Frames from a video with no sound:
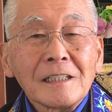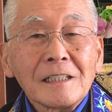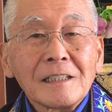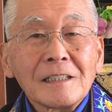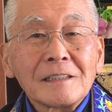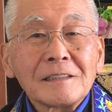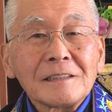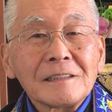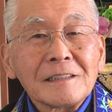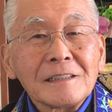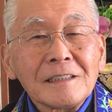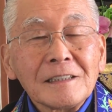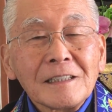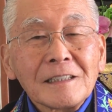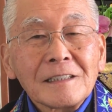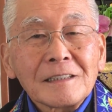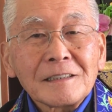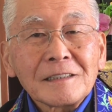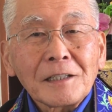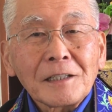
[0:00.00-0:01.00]
And
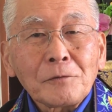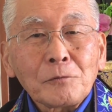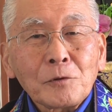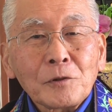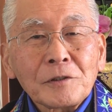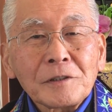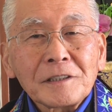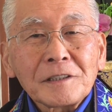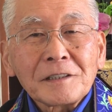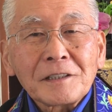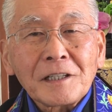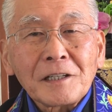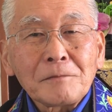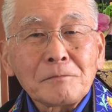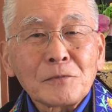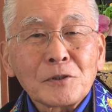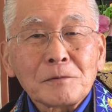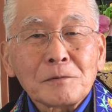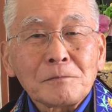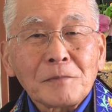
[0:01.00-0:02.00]
yet we're
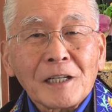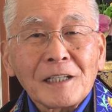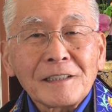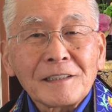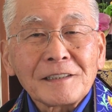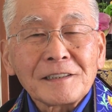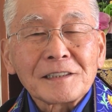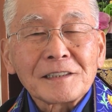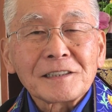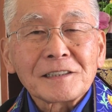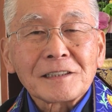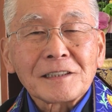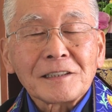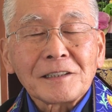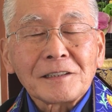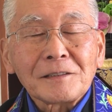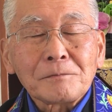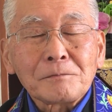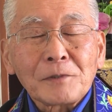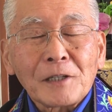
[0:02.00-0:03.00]
encumbered by this uh,
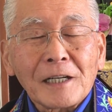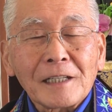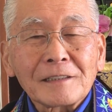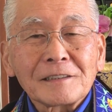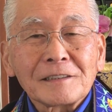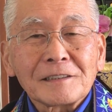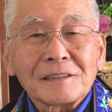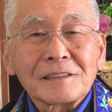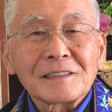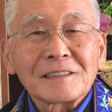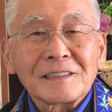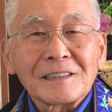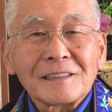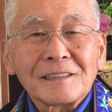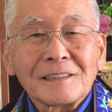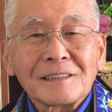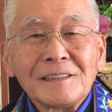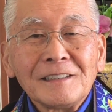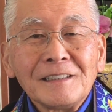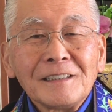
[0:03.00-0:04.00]
practice
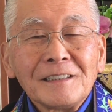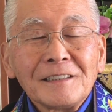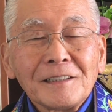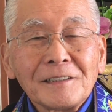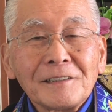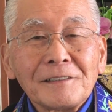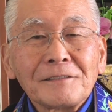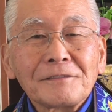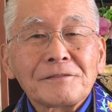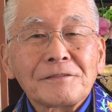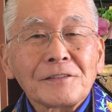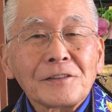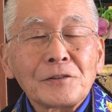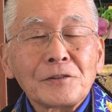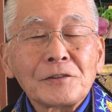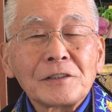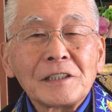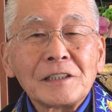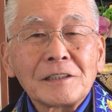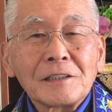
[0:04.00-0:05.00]
uh, of
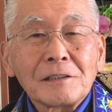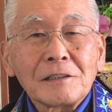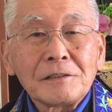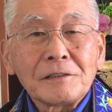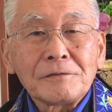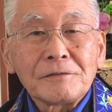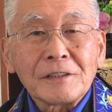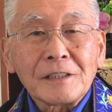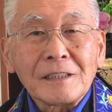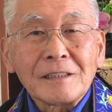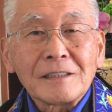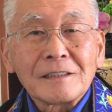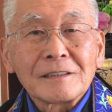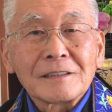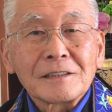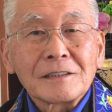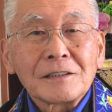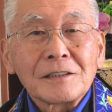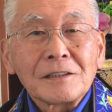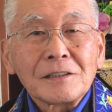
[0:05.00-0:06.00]
earning a living.
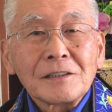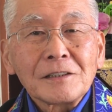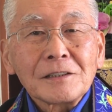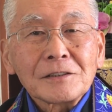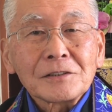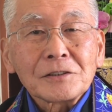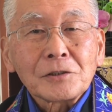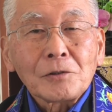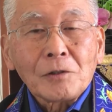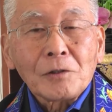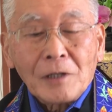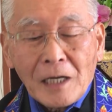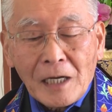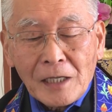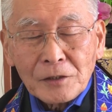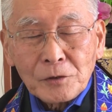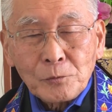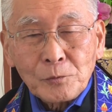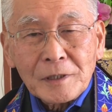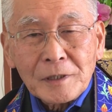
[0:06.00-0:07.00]
So
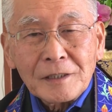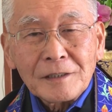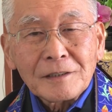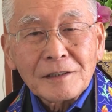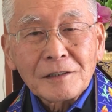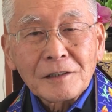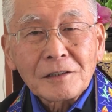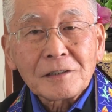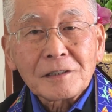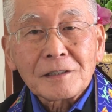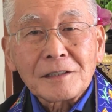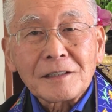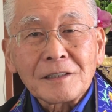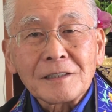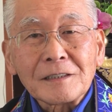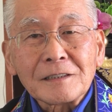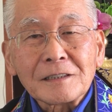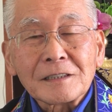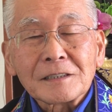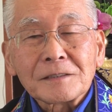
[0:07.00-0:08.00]
how do we look
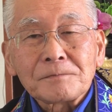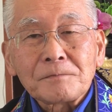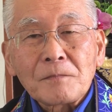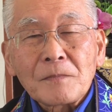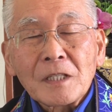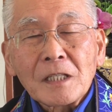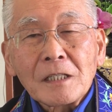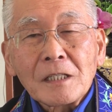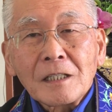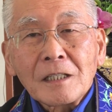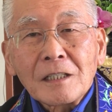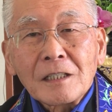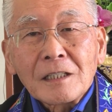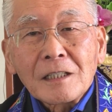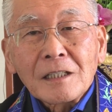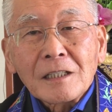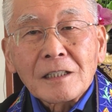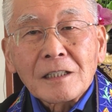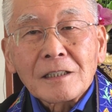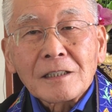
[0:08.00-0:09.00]
at this?
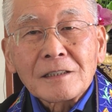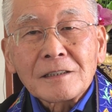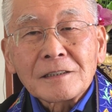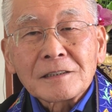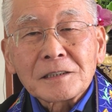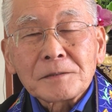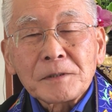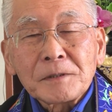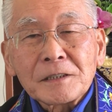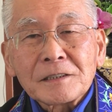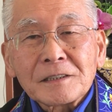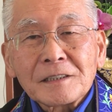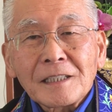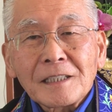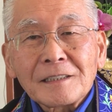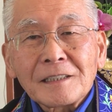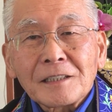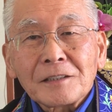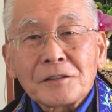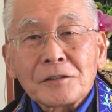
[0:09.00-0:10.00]
Uh, it's been
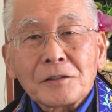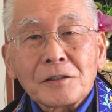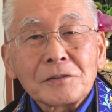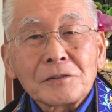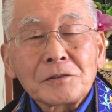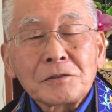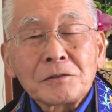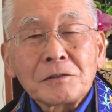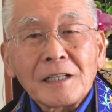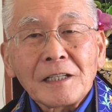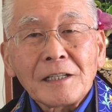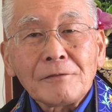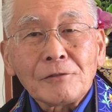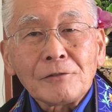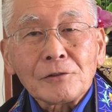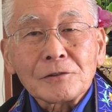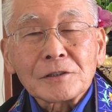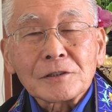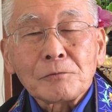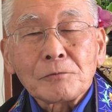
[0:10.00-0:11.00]
said that there are two
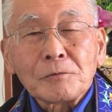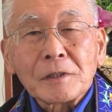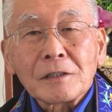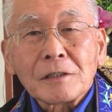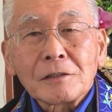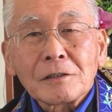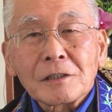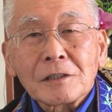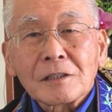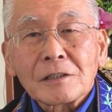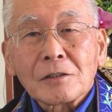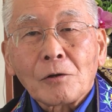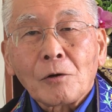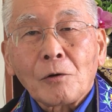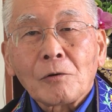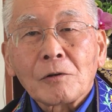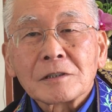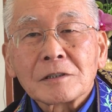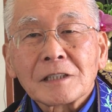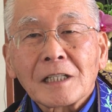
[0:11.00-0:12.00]
levels. We can look at the
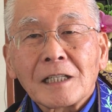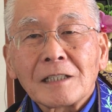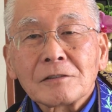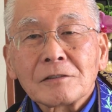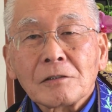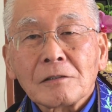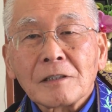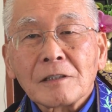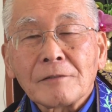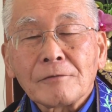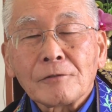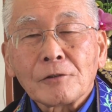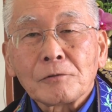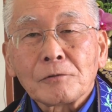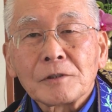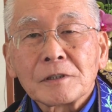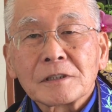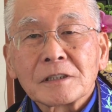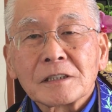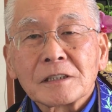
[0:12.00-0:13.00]
horizontal
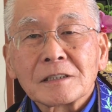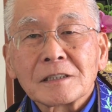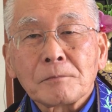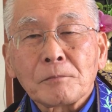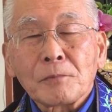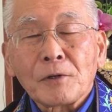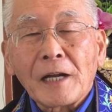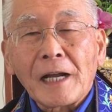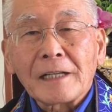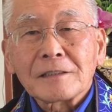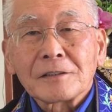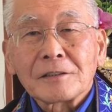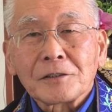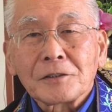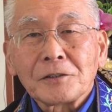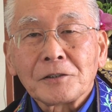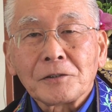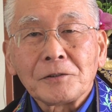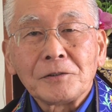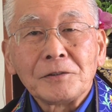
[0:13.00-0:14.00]
level, which is the
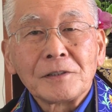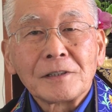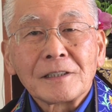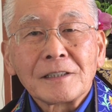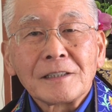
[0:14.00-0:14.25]
practical,